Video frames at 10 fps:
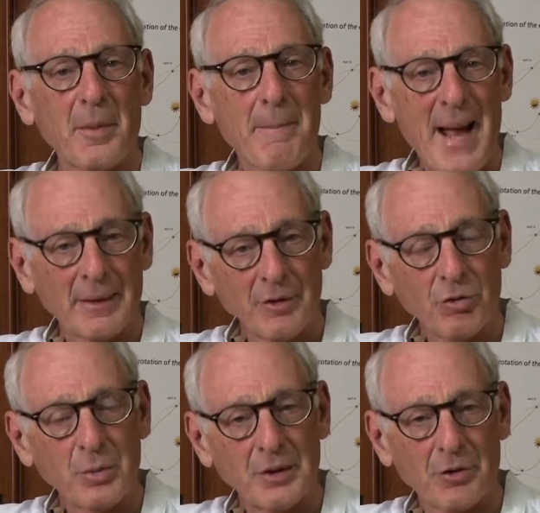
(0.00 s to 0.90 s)
the
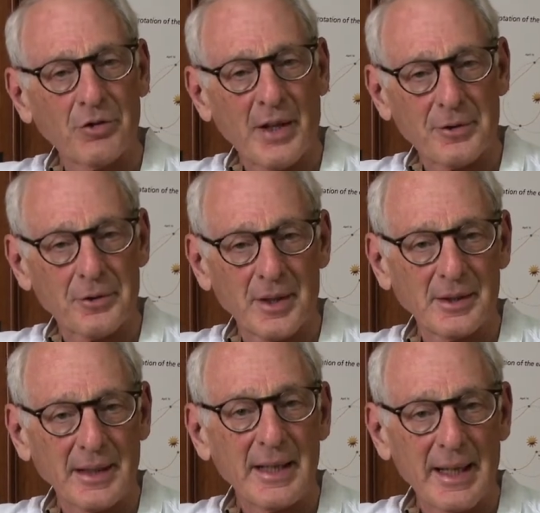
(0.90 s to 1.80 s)
balance wheel centered in
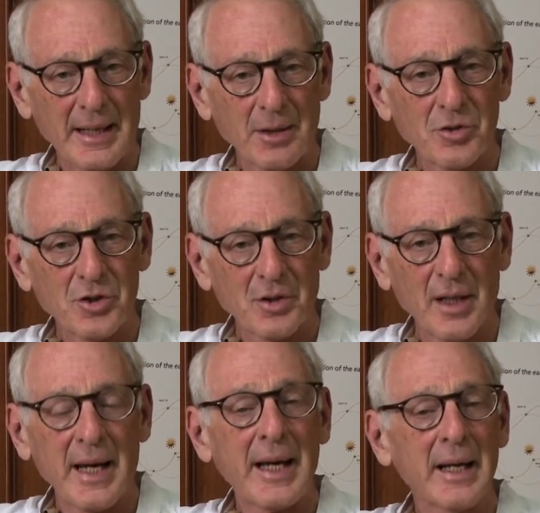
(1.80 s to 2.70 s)
the cage,
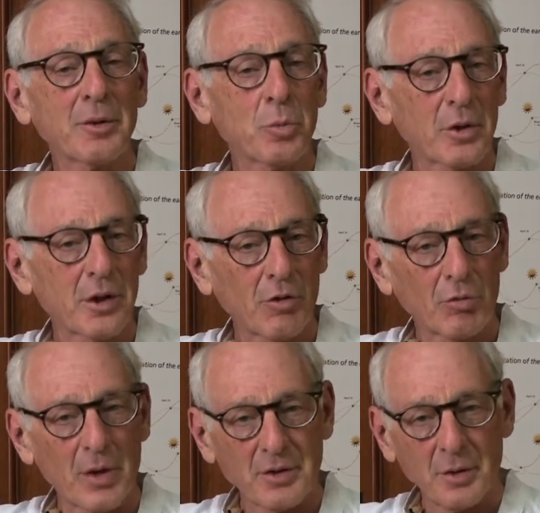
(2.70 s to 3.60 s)
and were
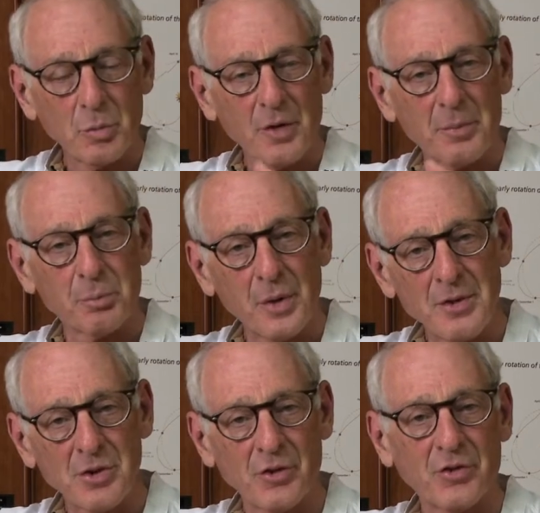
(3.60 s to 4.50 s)
constructed with
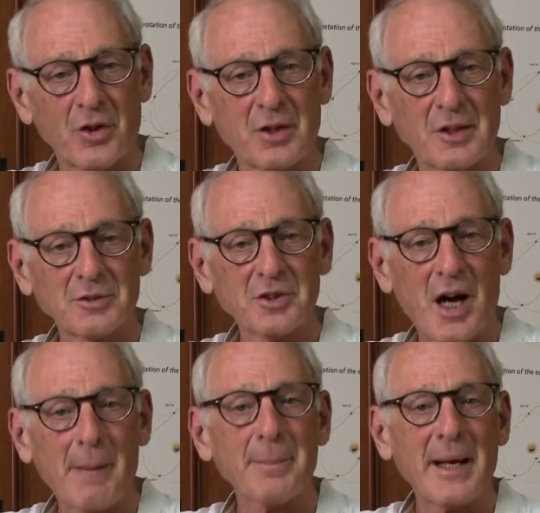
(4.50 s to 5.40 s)
bridges on
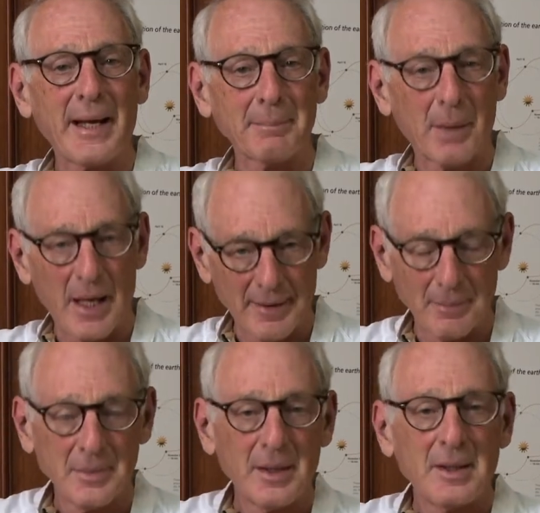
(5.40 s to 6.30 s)
top and
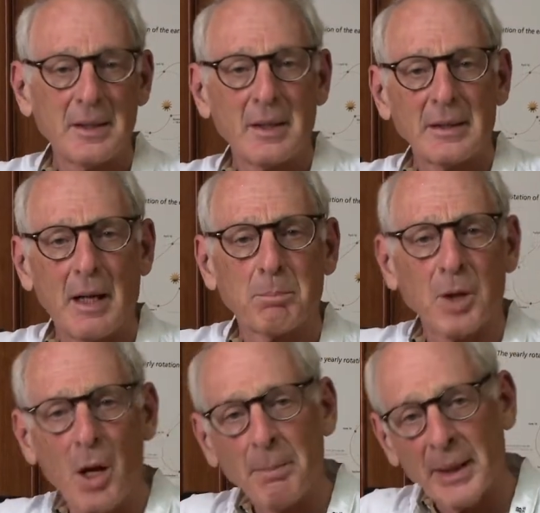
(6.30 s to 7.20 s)
bottom. Now,
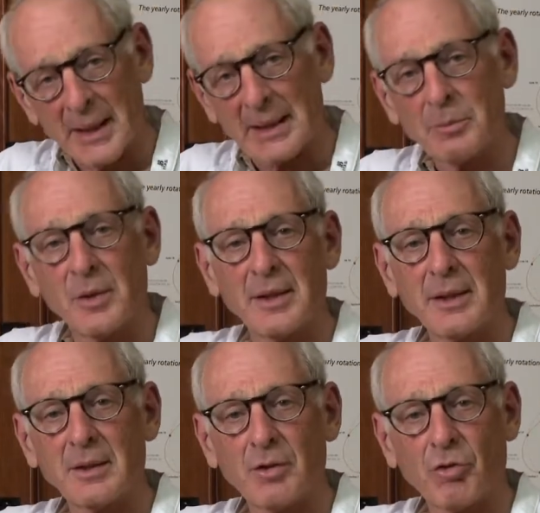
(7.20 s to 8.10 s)
Blancpain, when
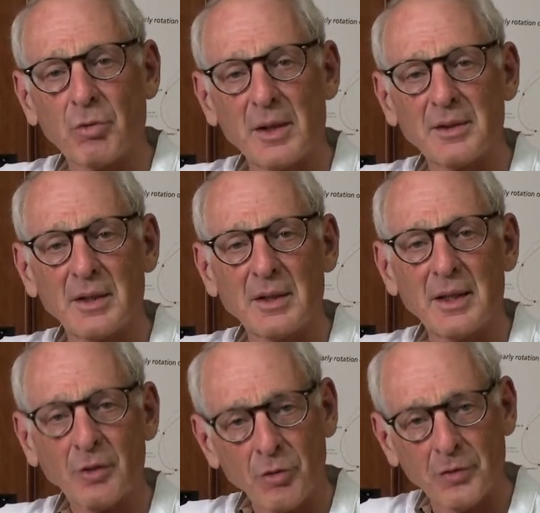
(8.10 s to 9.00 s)
it constructed
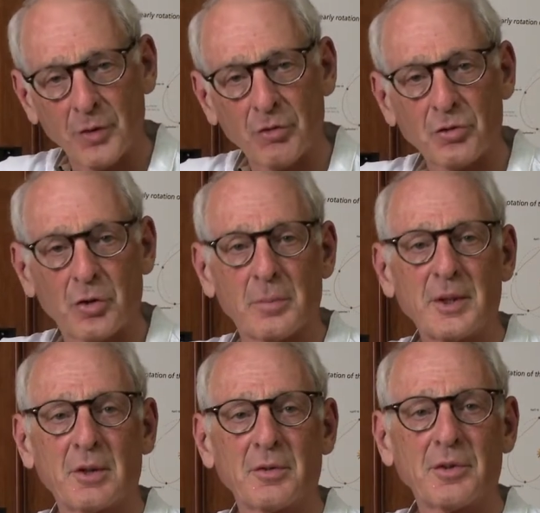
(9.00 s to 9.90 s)
its first
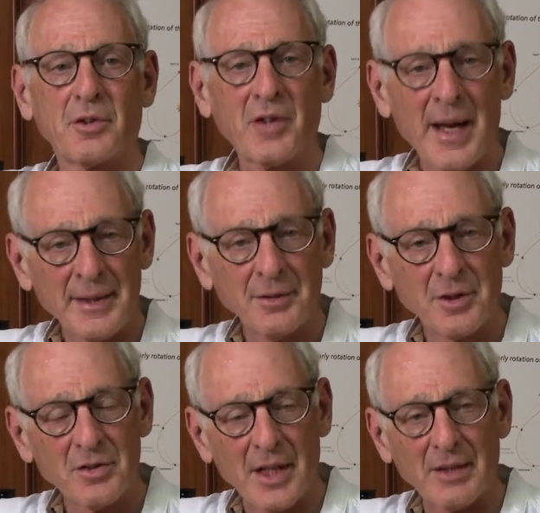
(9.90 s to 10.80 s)
tourbillon, decided to
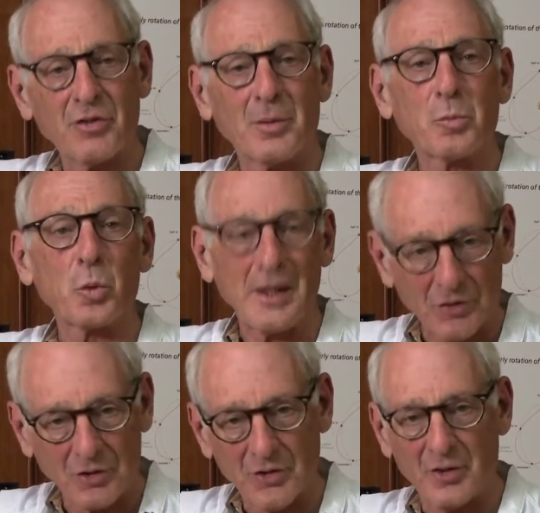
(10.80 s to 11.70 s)
take some
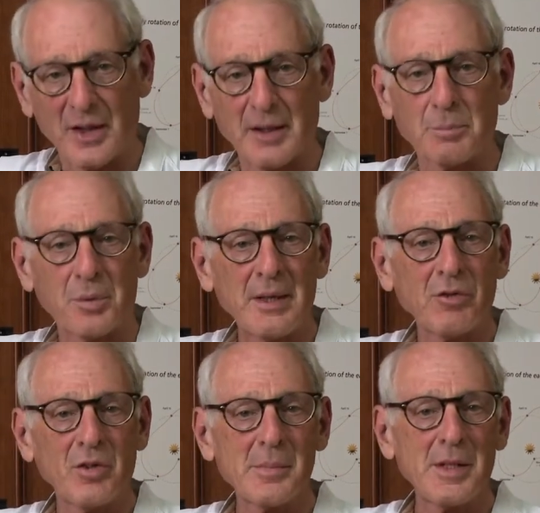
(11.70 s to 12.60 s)
risks and bring
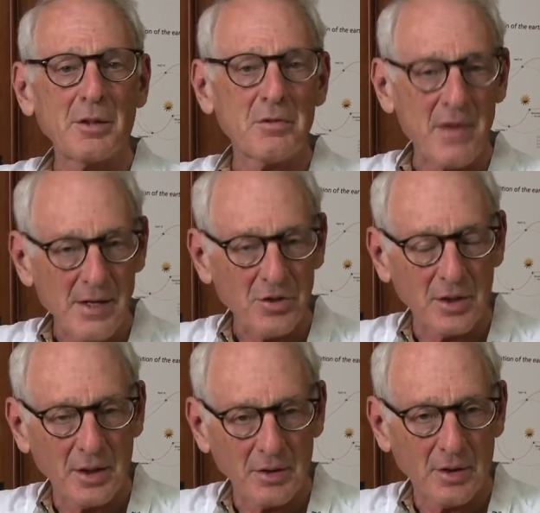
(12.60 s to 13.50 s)
some
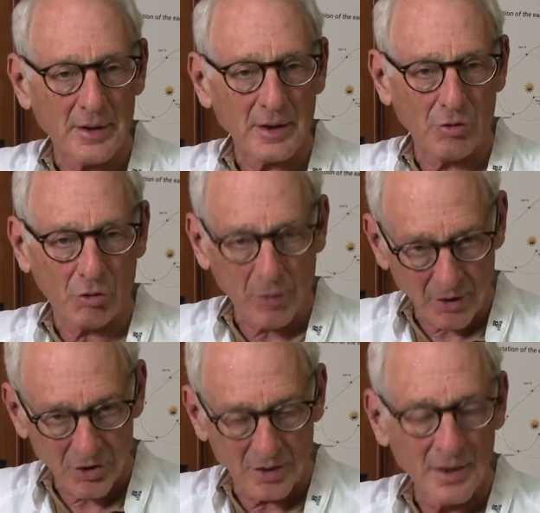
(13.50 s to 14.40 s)
innovation into the
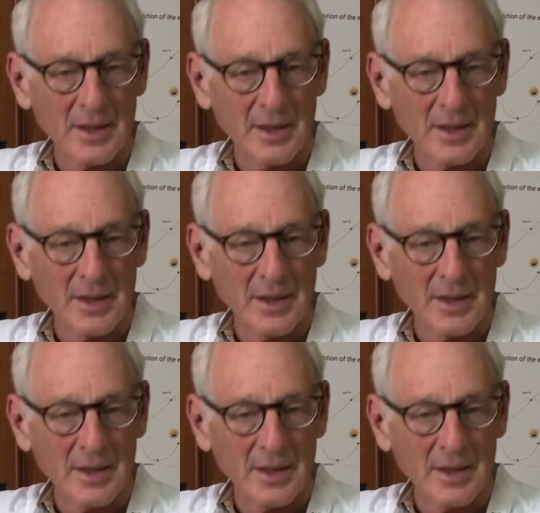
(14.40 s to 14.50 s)
construction.